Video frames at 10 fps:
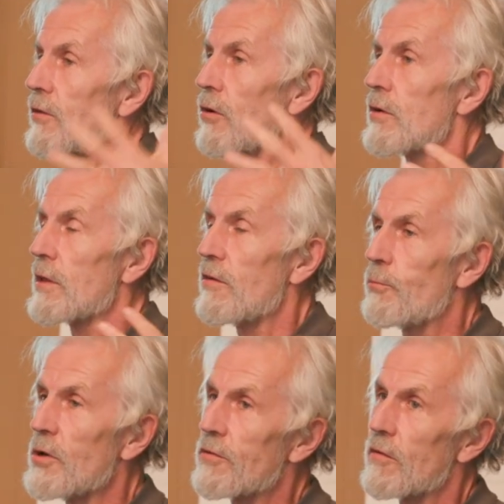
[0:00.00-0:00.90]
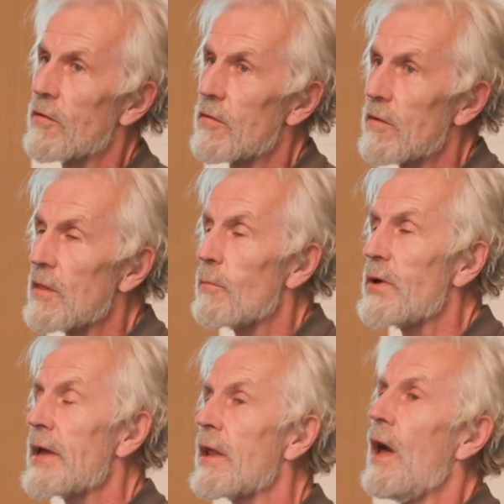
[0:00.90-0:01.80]
at cognitive processes in the
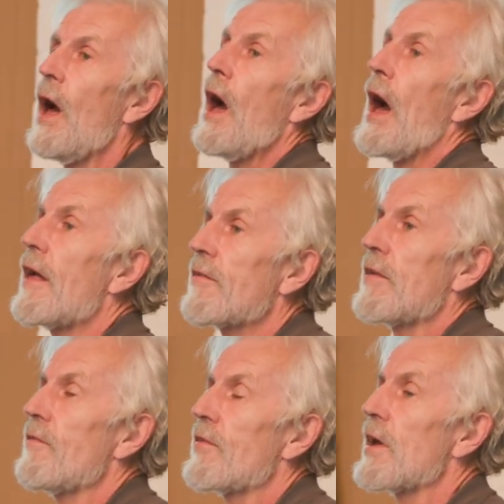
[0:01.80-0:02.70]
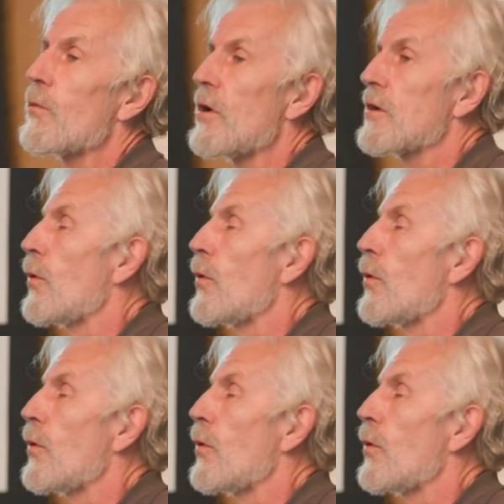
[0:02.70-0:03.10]
brain as if they were